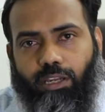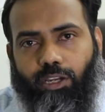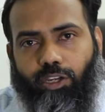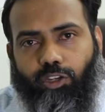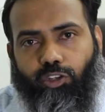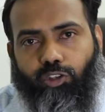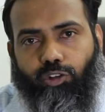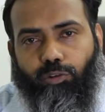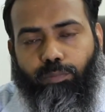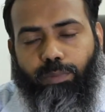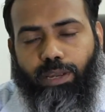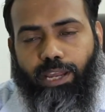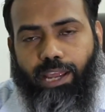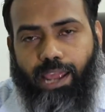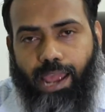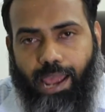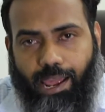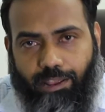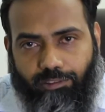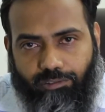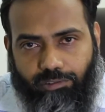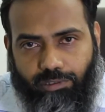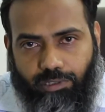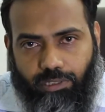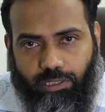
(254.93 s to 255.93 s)
should be
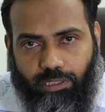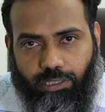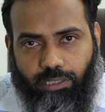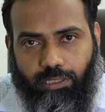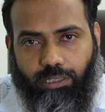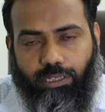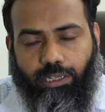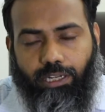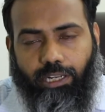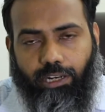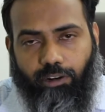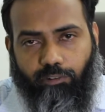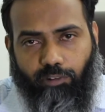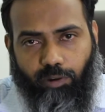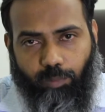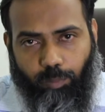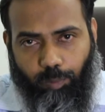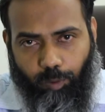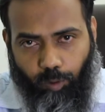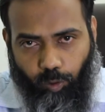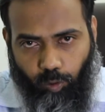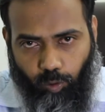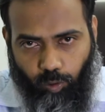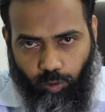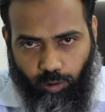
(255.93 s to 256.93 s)
answered in our
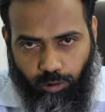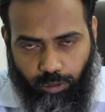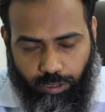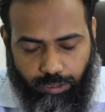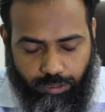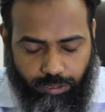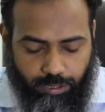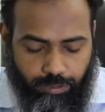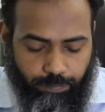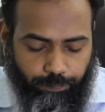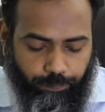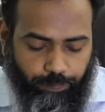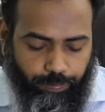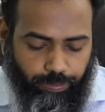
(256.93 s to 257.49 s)
protocols.